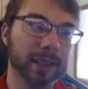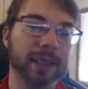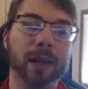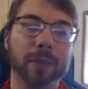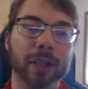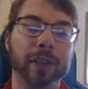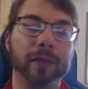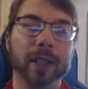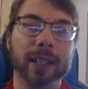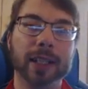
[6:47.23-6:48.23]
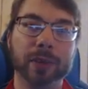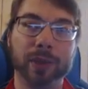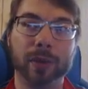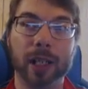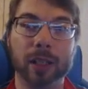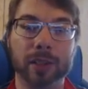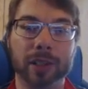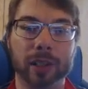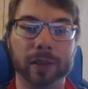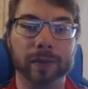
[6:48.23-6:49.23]
This is not budget-friendly. This
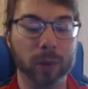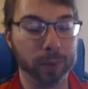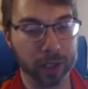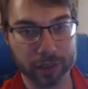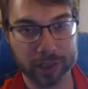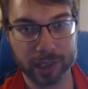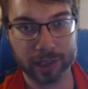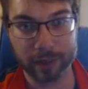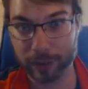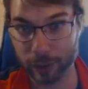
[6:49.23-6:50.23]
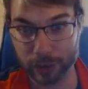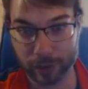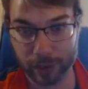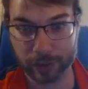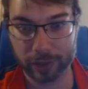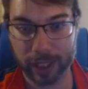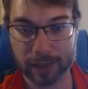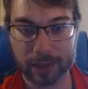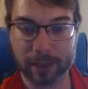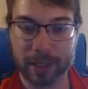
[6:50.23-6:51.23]
requires full purchases of 2 structure
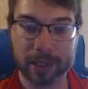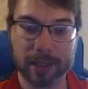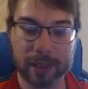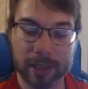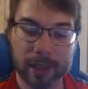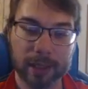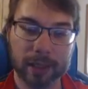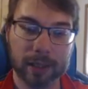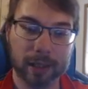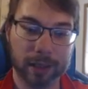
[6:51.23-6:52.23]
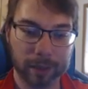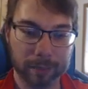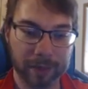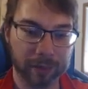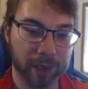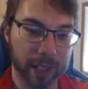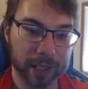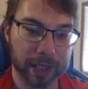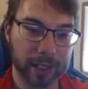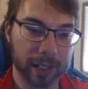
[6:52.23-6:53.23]
decks, so that's if you're not
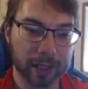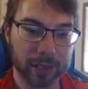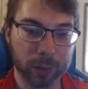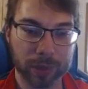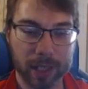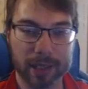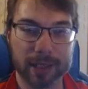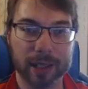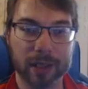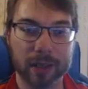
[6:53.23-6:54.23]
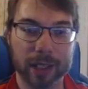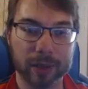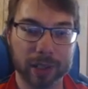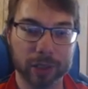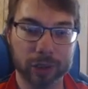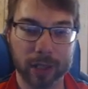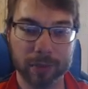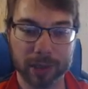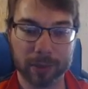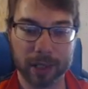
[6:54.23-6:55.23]
getting it like super on sale and using
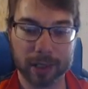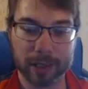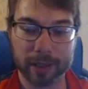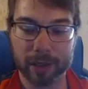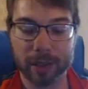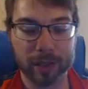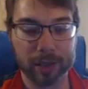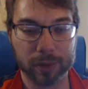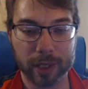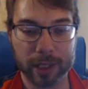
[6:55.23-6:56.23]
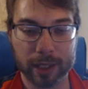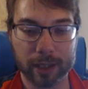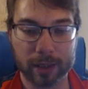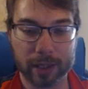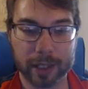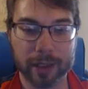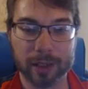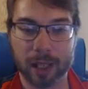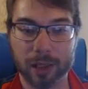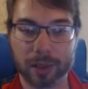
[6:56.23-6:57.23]
gems, it's probably like good $20 to
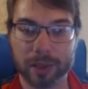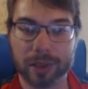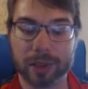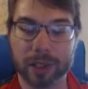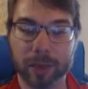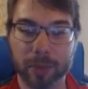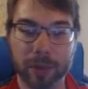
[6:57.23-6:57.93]
$30 to get